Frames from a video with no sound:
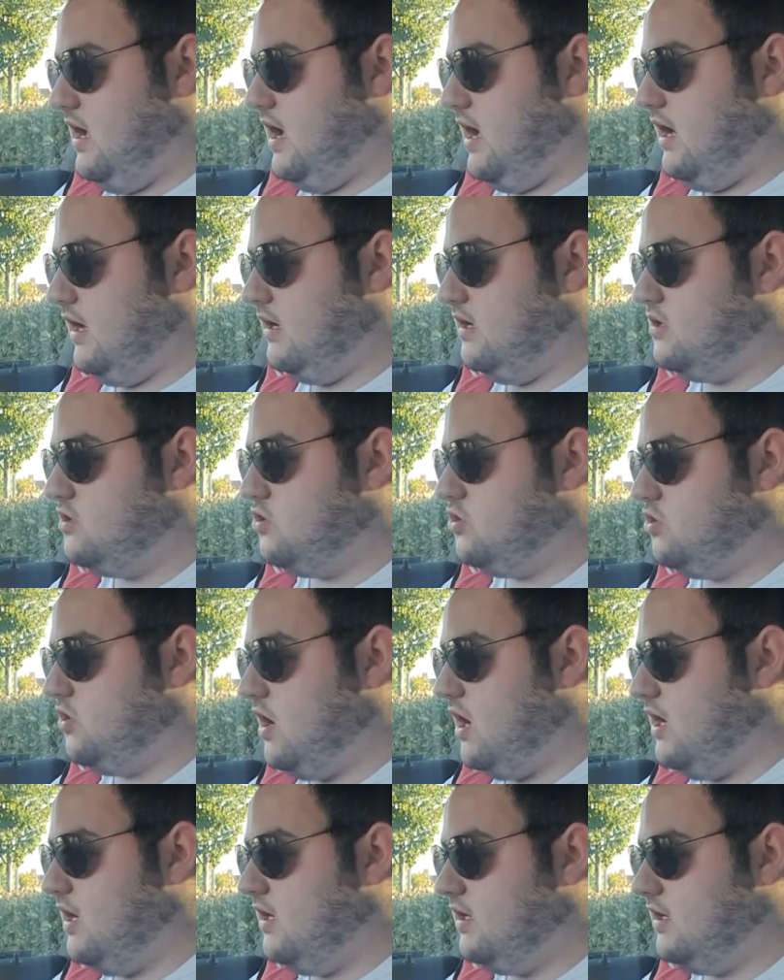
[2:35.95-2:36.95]
I'm going to
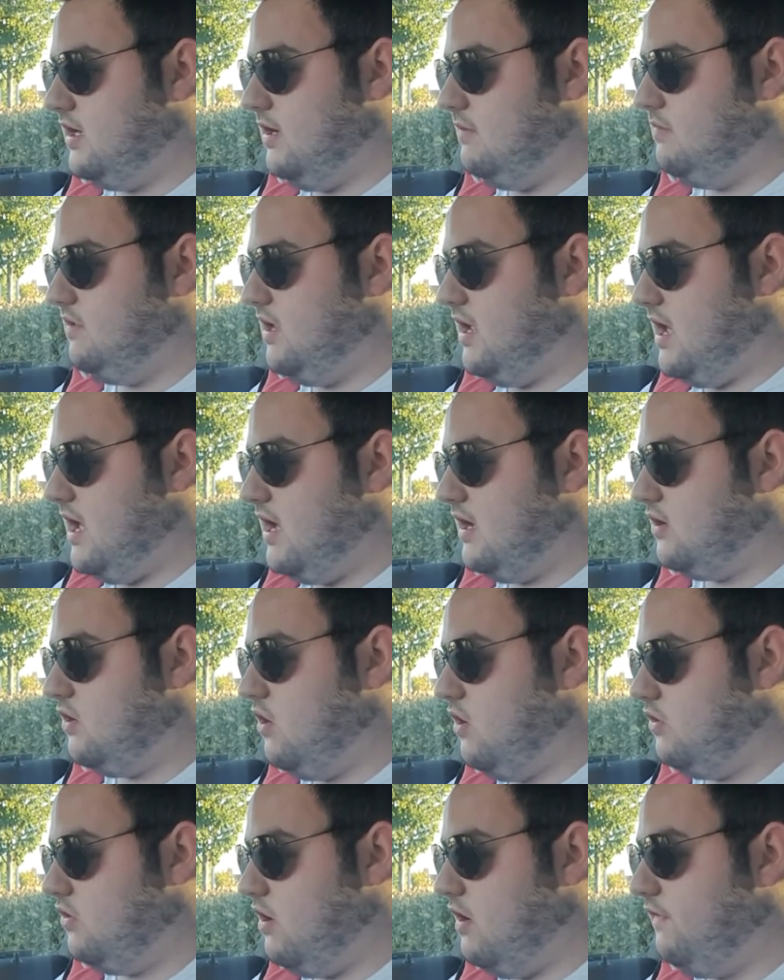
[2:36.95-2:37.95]
try and keep the
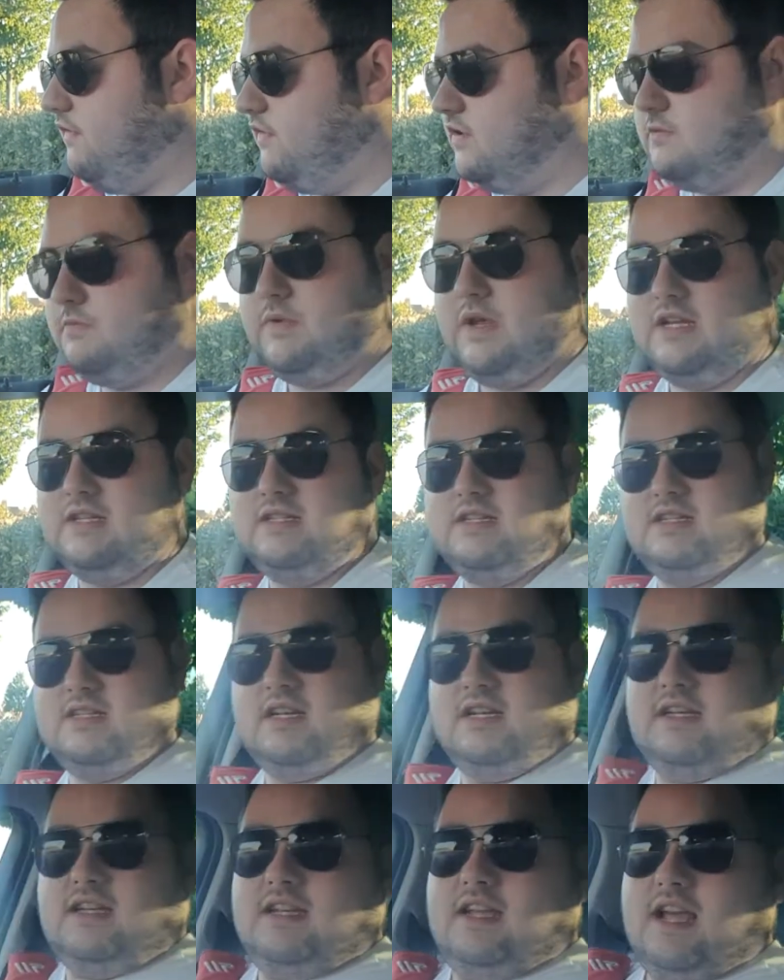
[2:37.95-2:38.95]
aircon off as best as
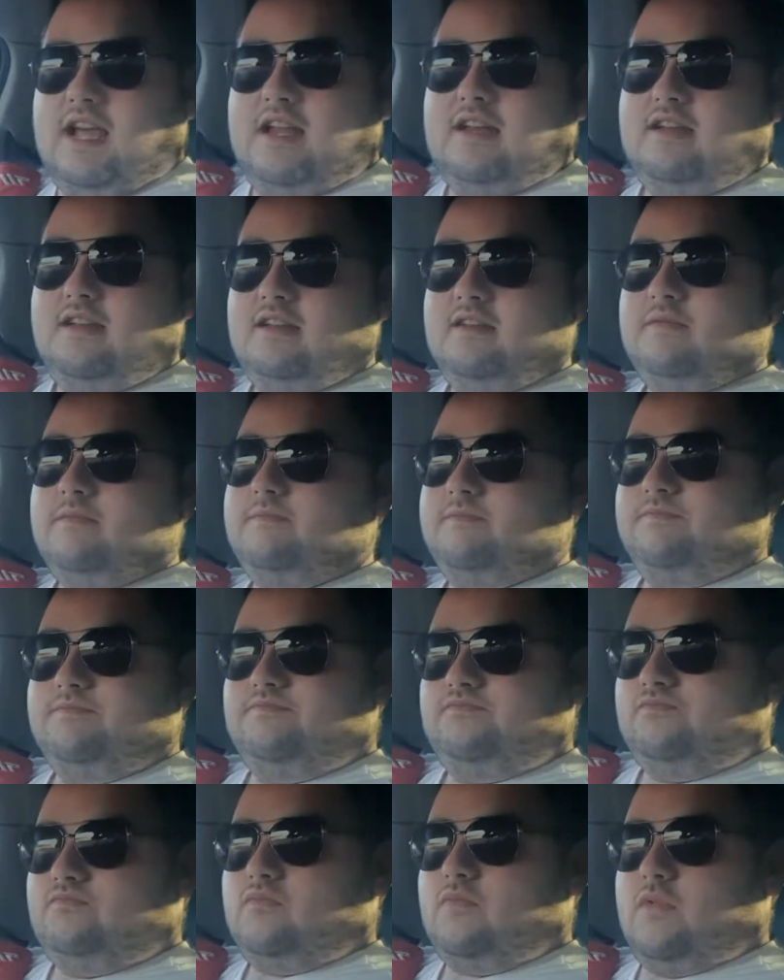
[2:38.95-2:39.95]
I can,
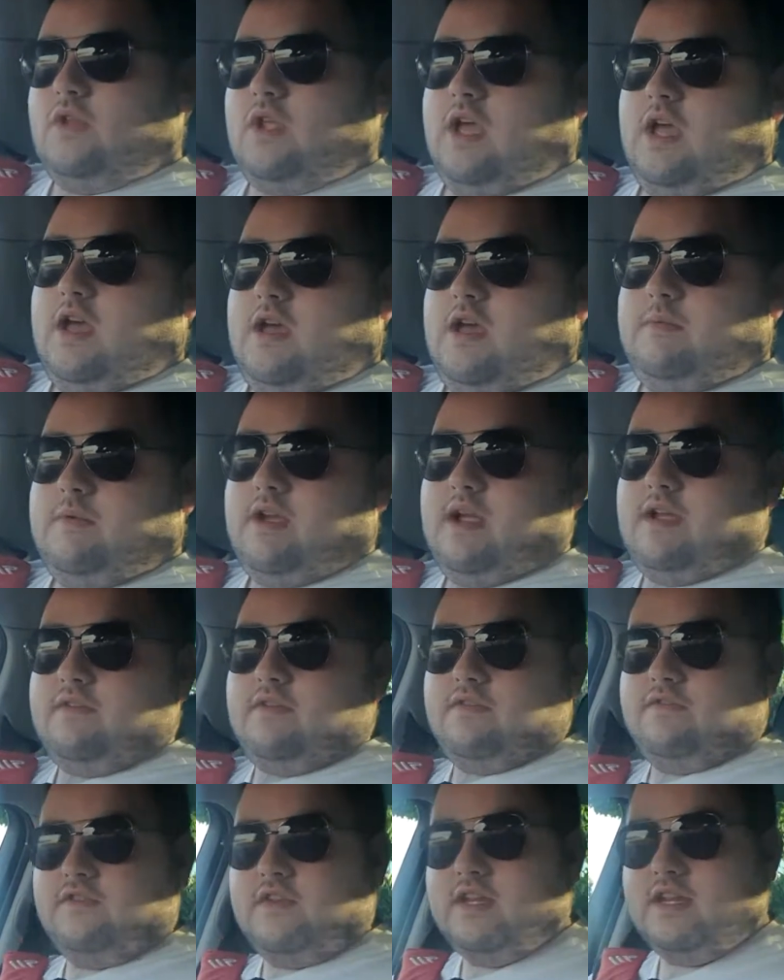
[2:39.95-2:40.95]
but I
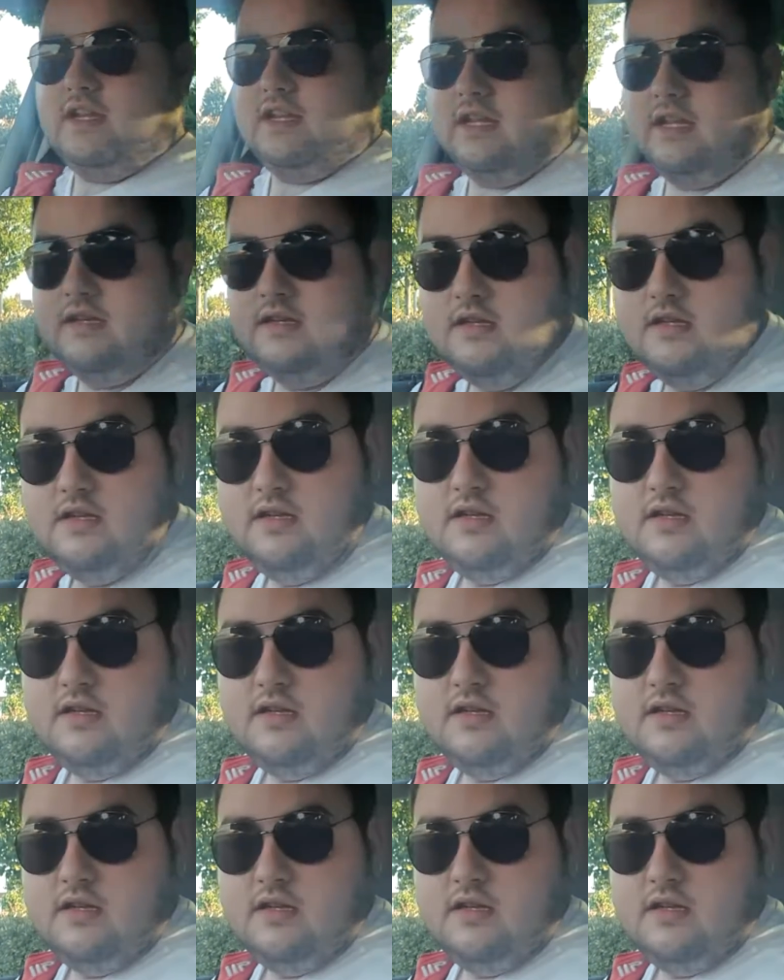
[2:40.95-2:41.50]
have a feeling